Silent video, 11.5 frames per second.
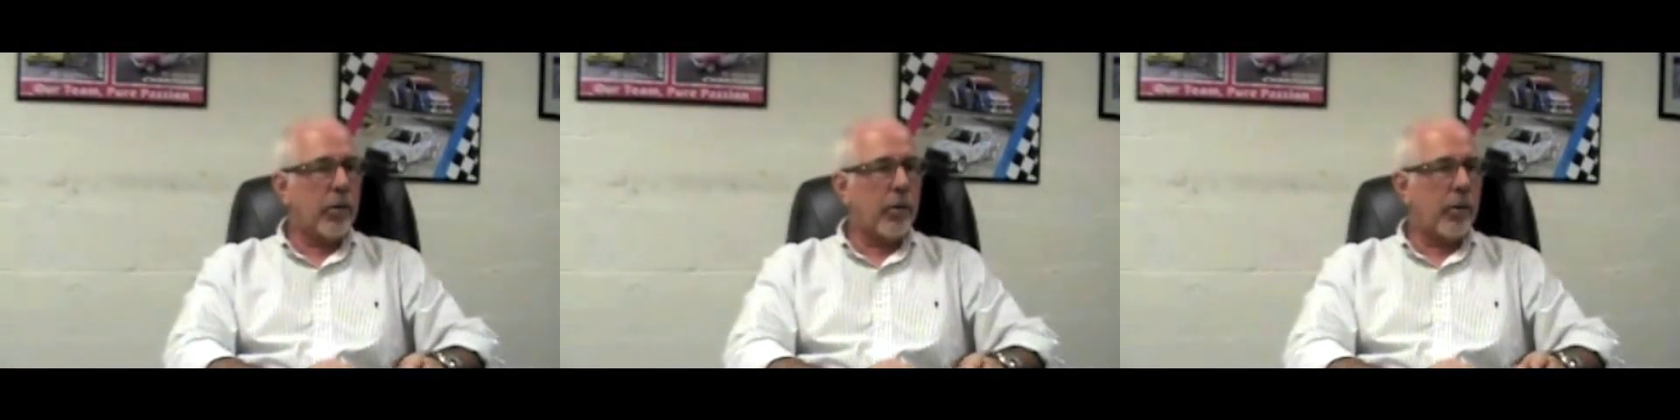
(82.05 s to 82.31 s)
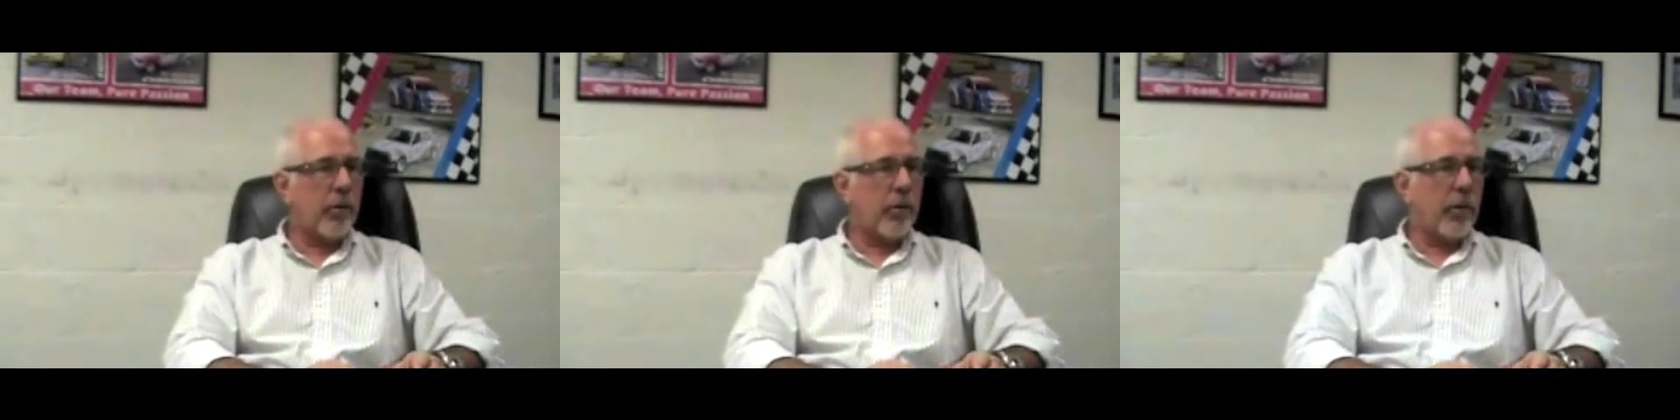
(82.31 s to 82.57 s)

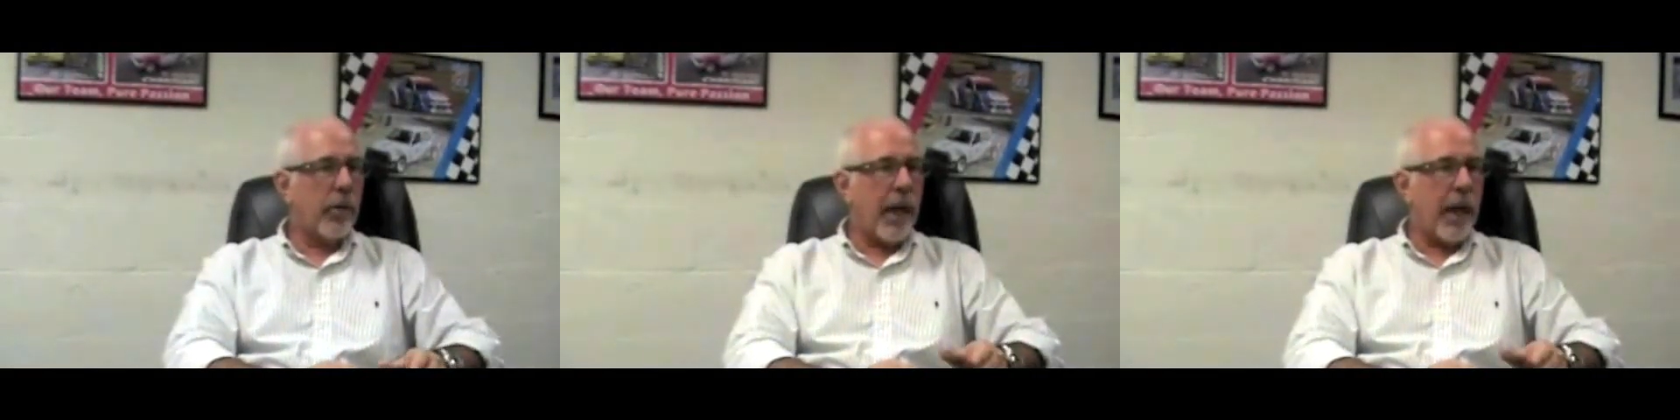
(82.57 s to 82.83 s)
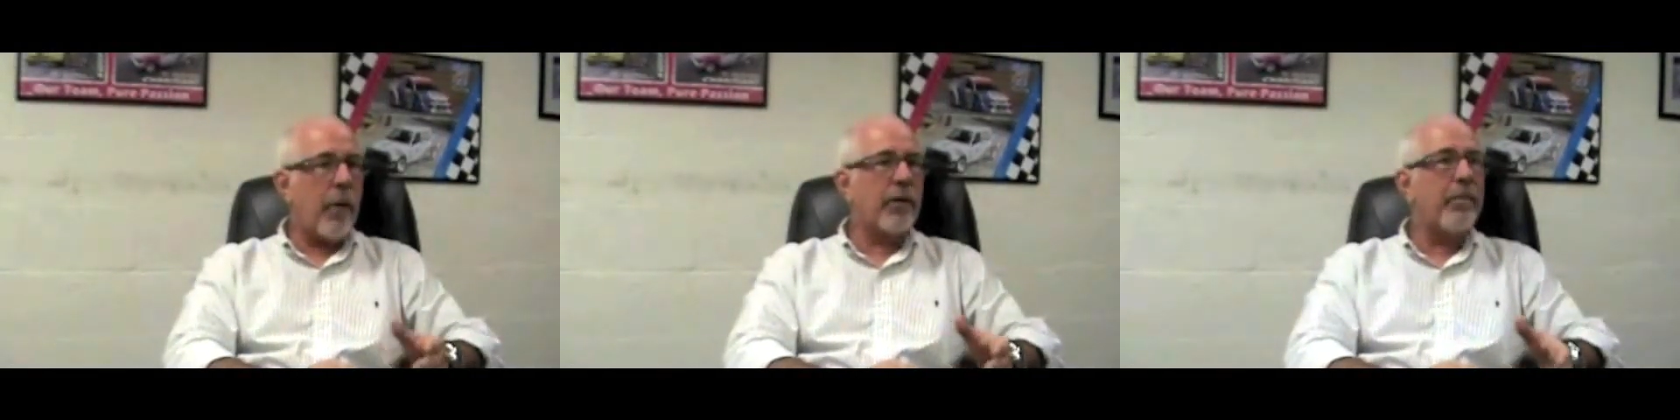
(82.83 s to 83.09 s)
So
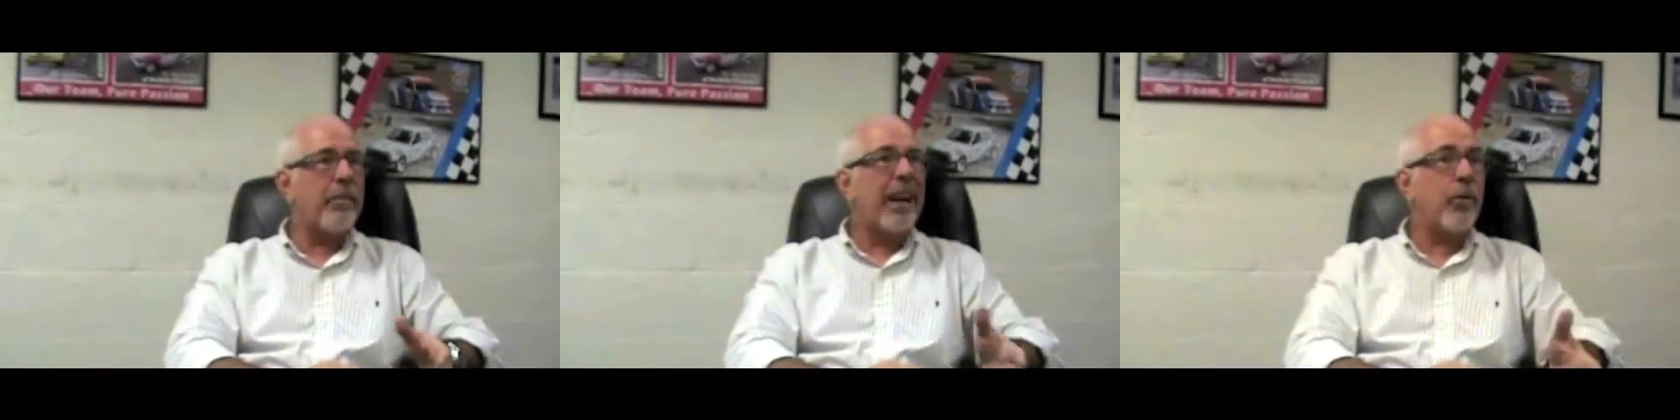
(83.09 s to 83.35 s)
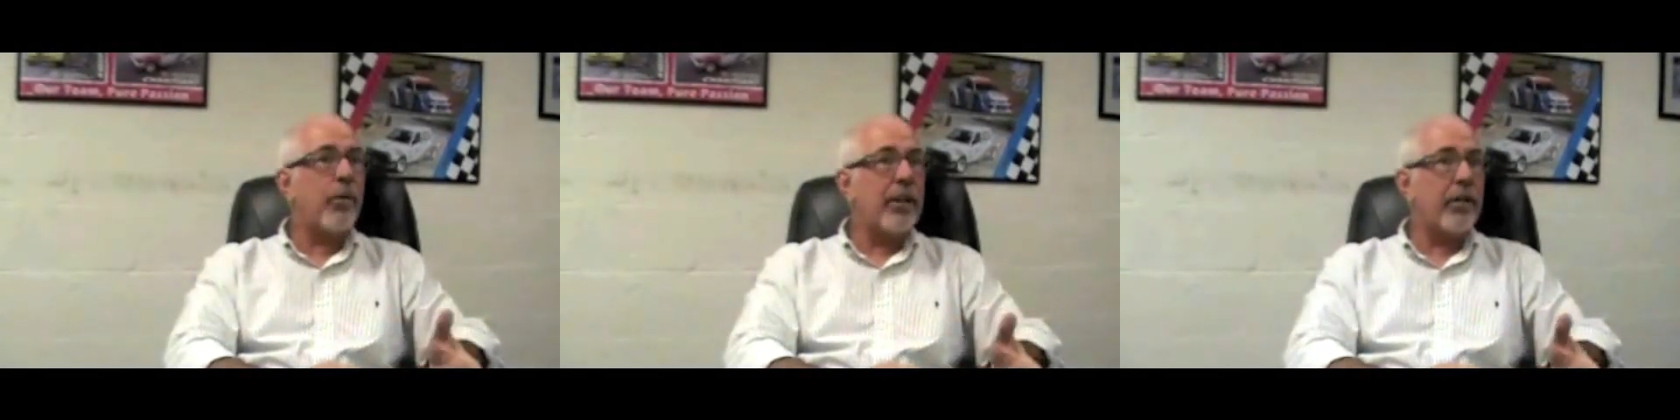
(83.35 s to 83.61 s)
that was the
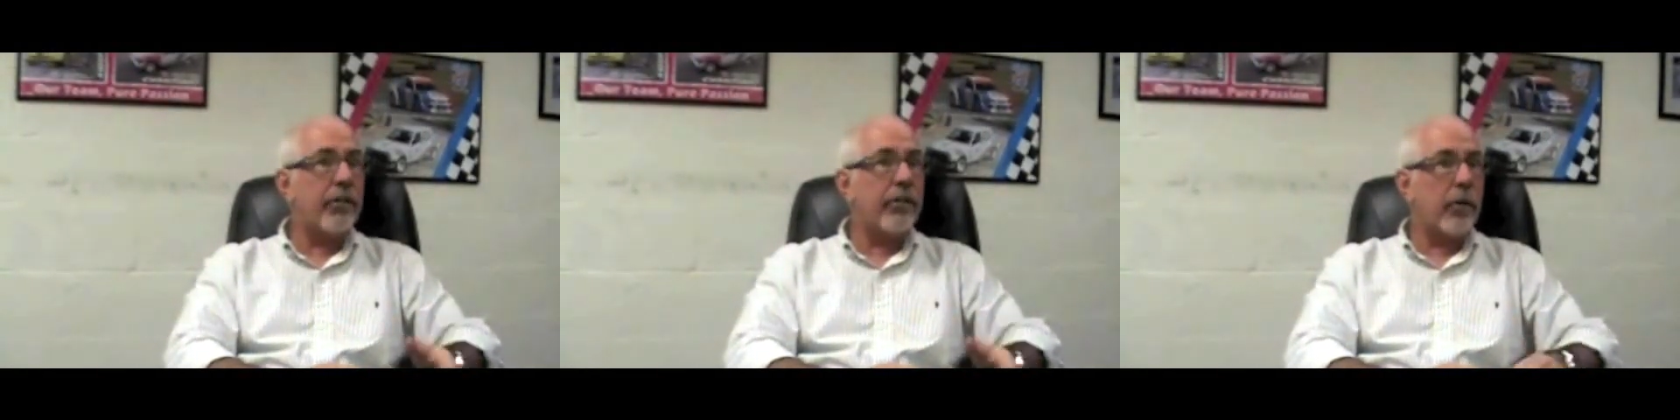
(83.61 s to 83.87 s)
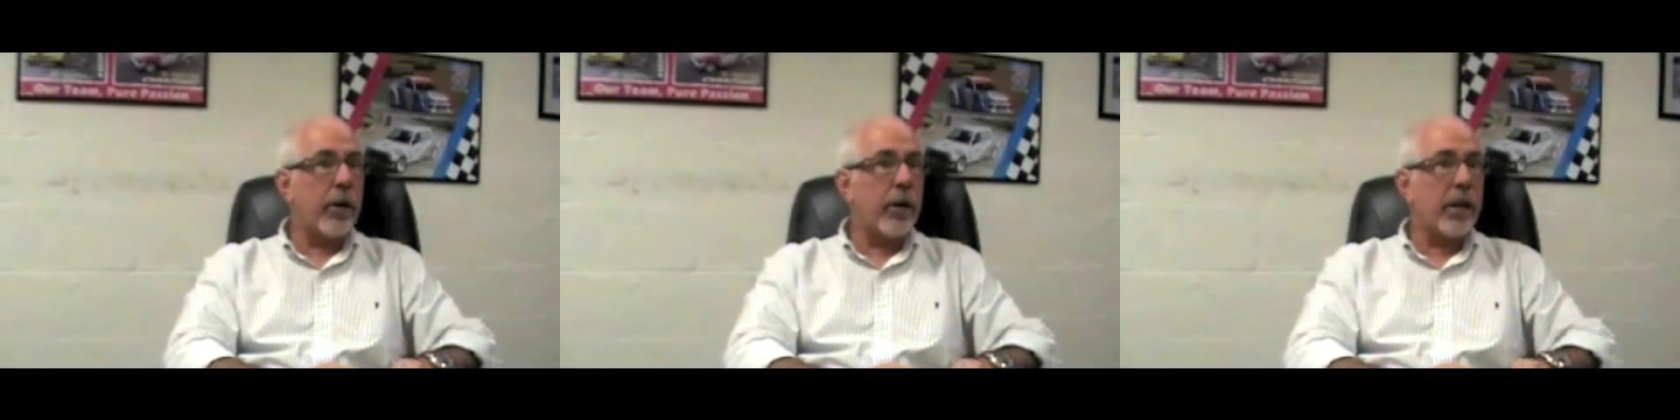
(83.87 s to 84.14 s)
main reason
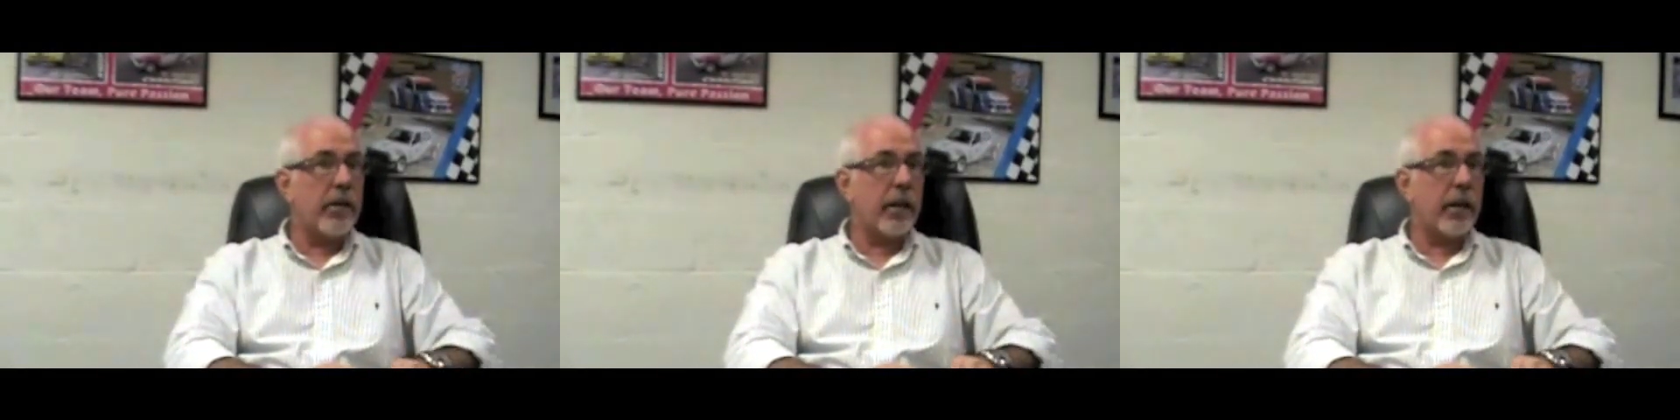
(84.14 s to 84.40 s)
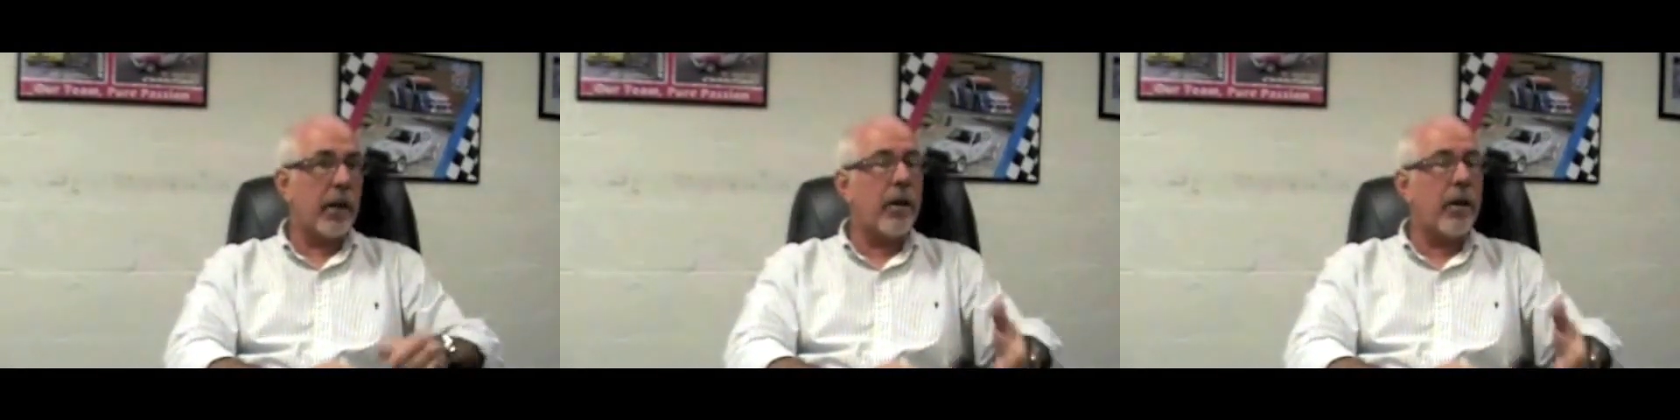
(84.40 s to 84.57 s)
for going into it.